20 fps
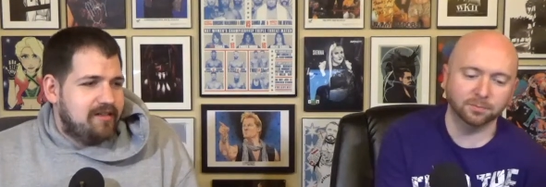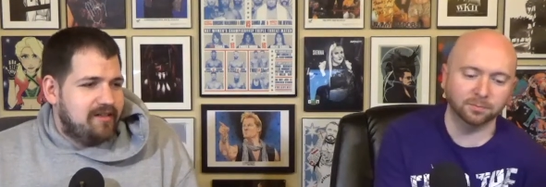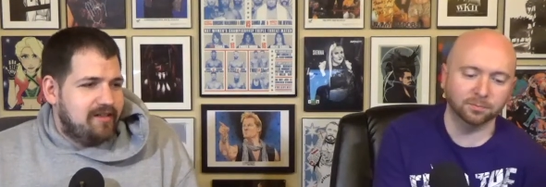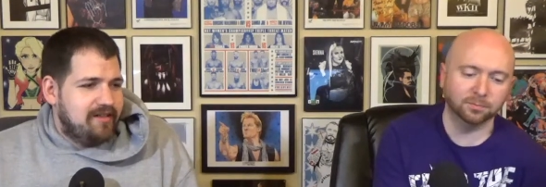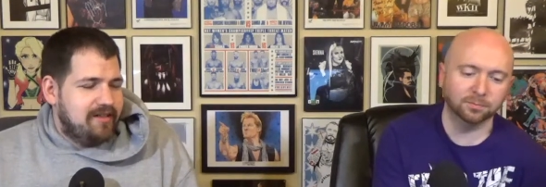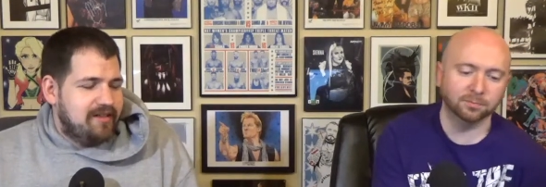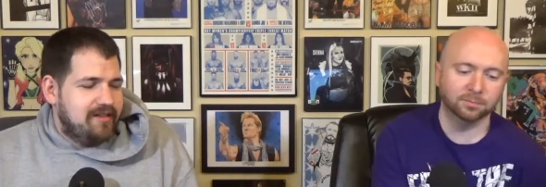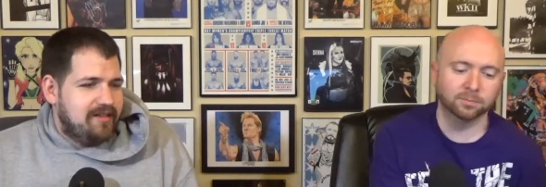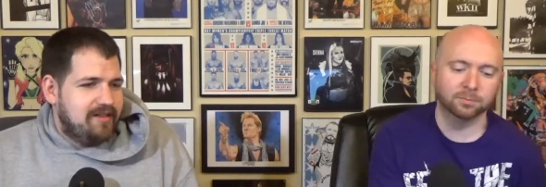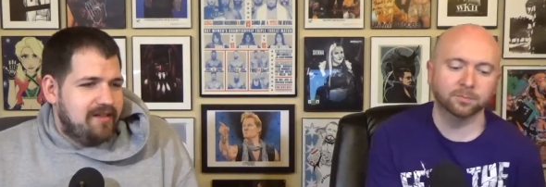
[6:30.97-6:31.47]

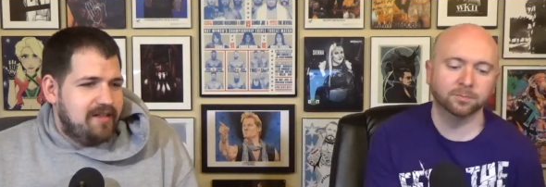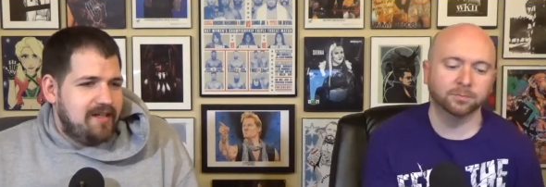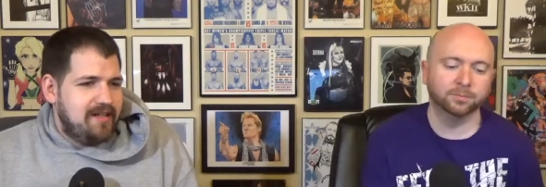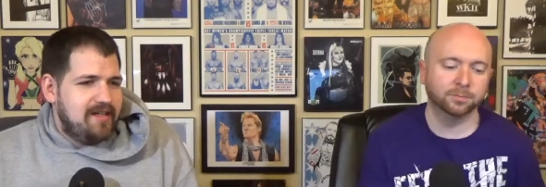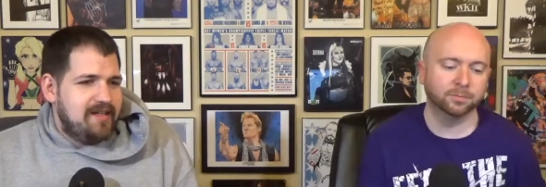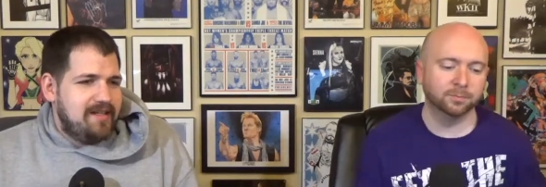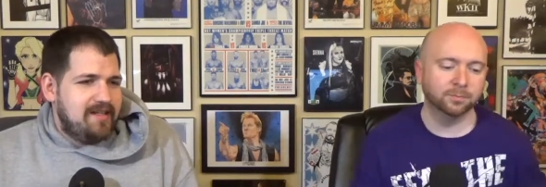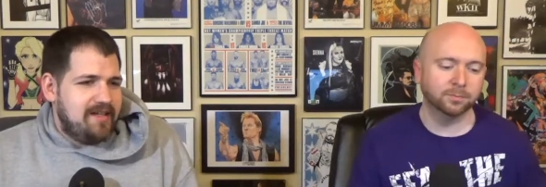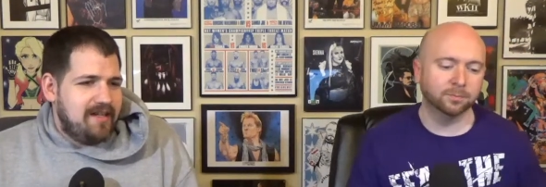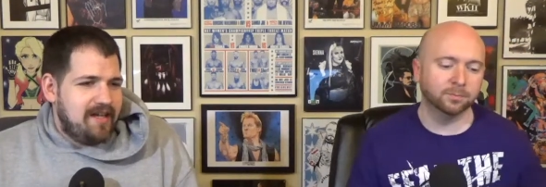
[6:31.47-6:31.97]
Speaker 1: Mm-hmm.
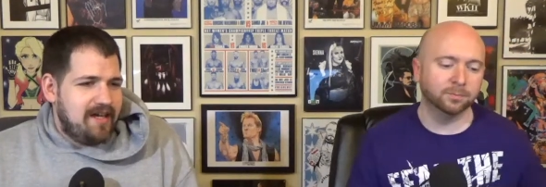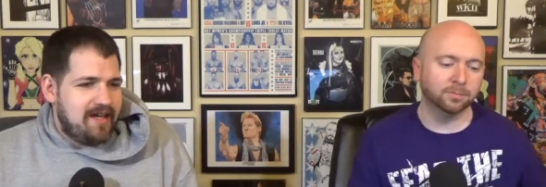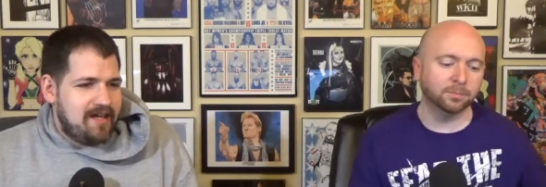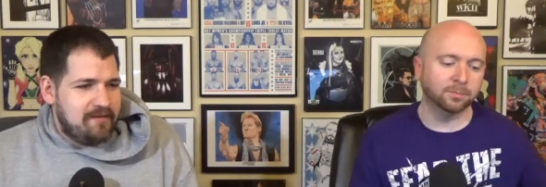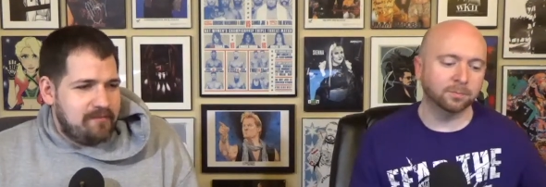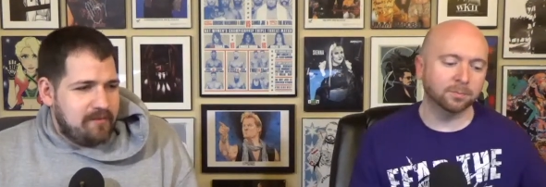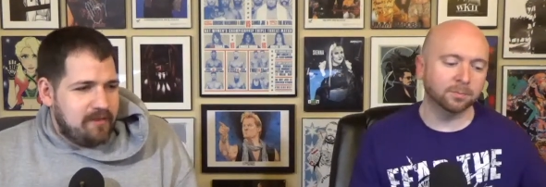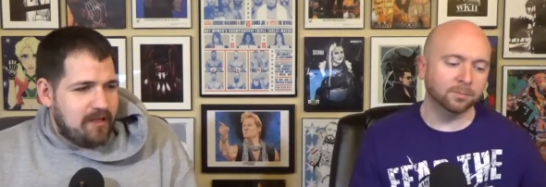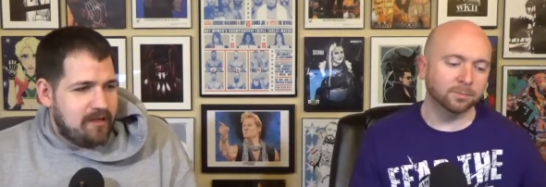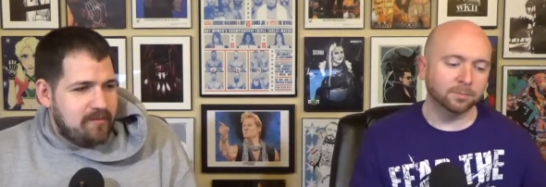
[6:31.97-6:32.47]
They they
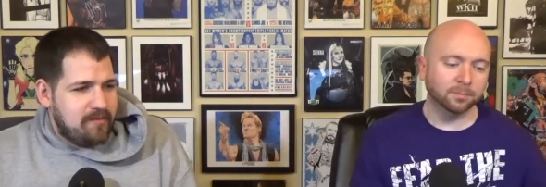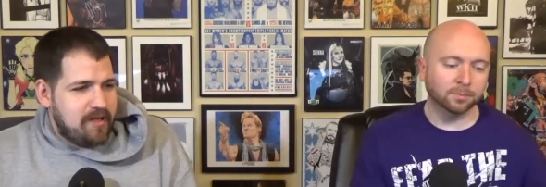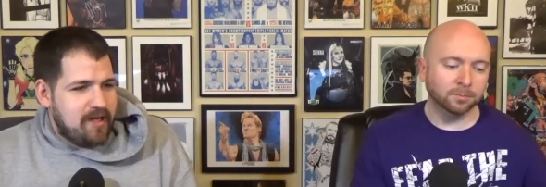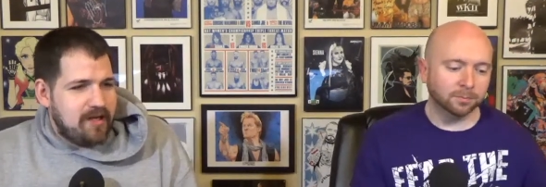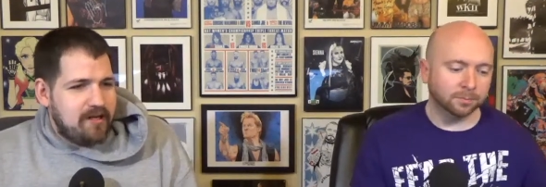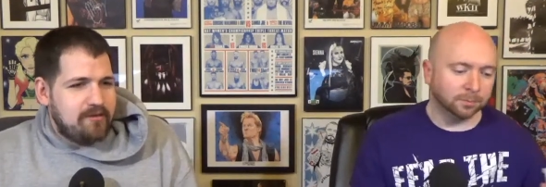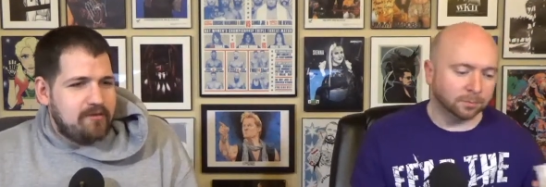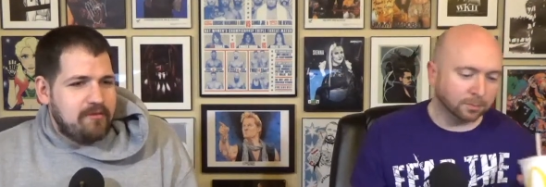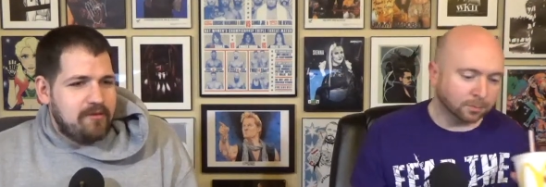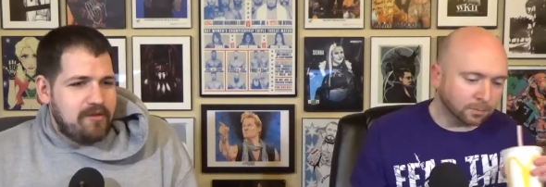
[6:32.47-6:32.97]
had him come
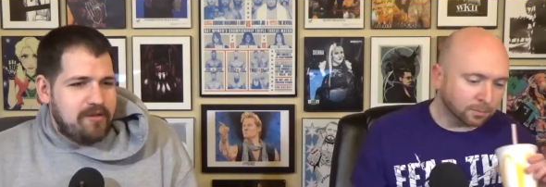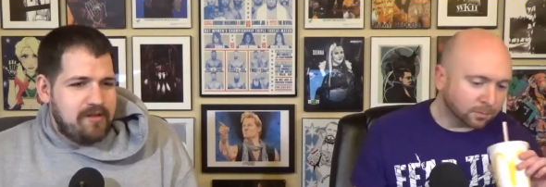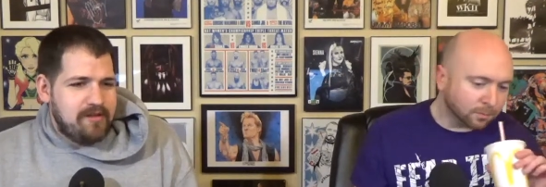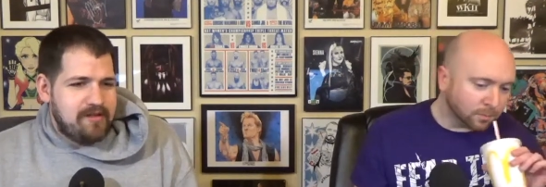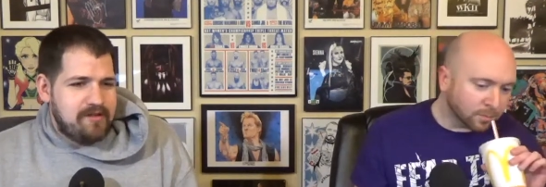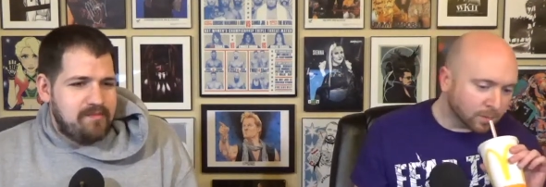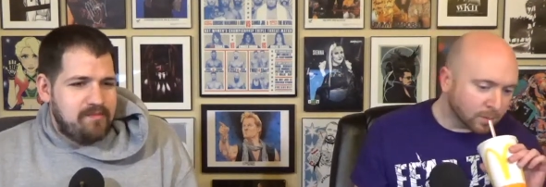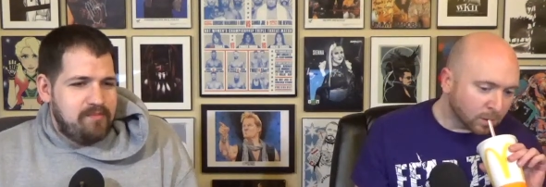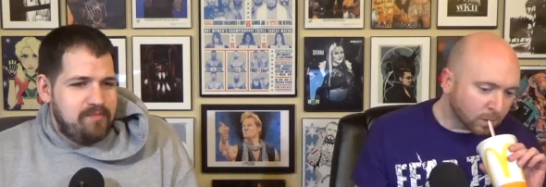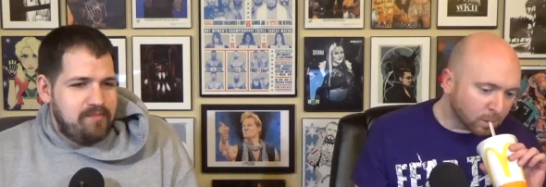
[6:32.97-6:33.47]
out with
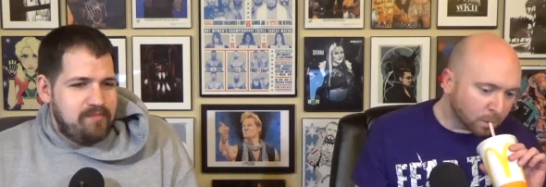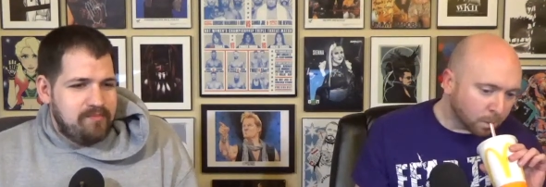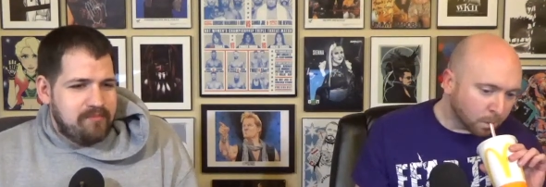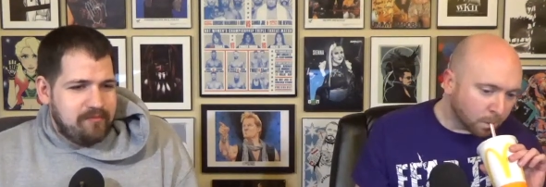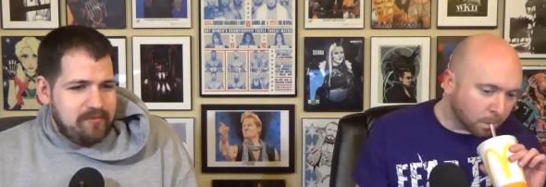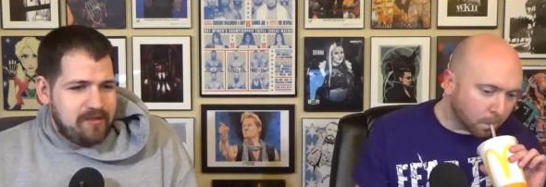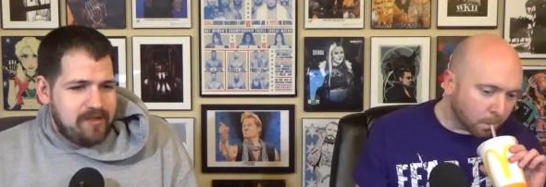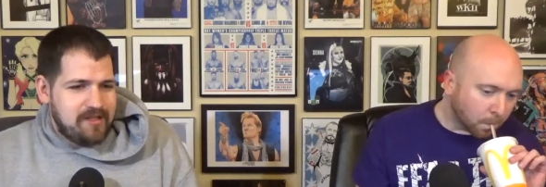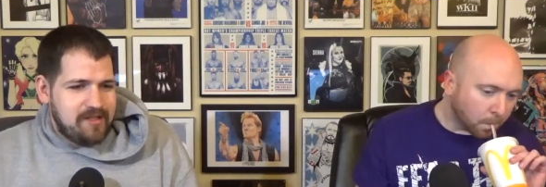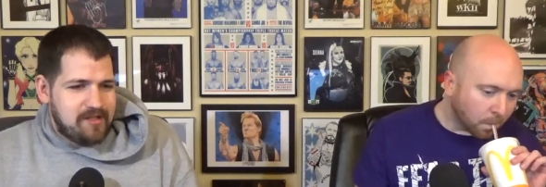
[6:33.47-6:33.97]
his
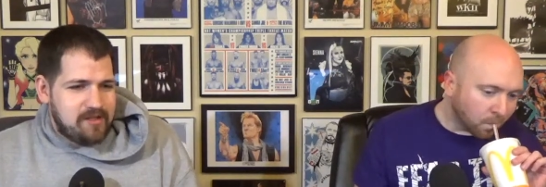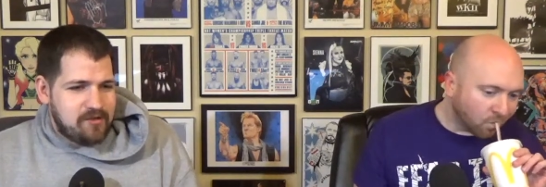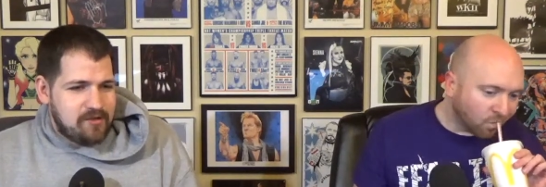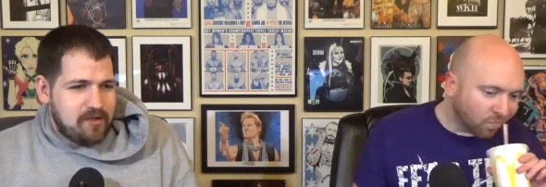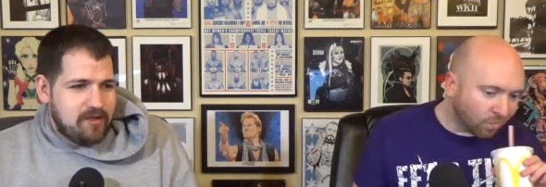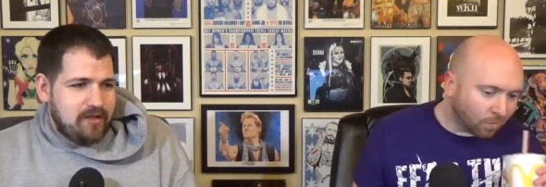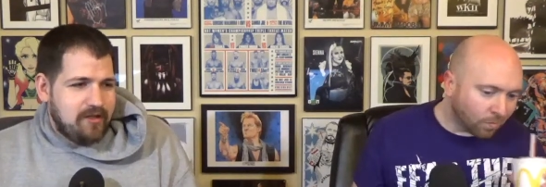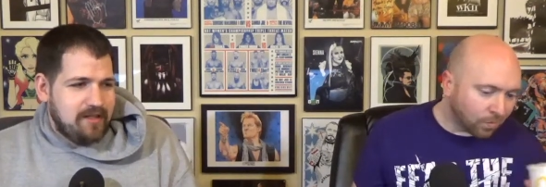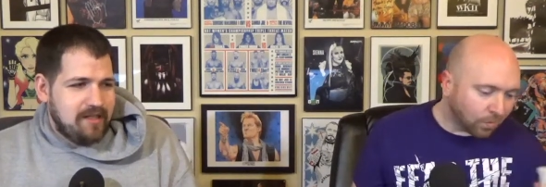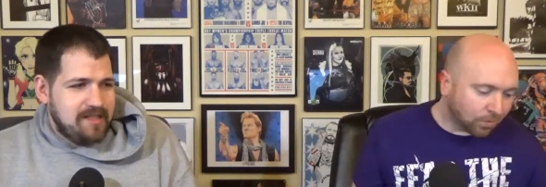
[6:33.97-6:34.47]
with this
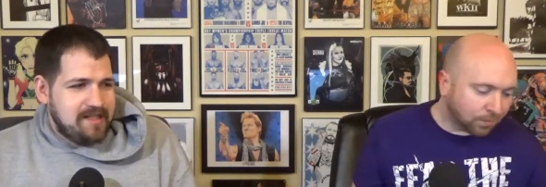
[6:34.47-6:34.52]
song and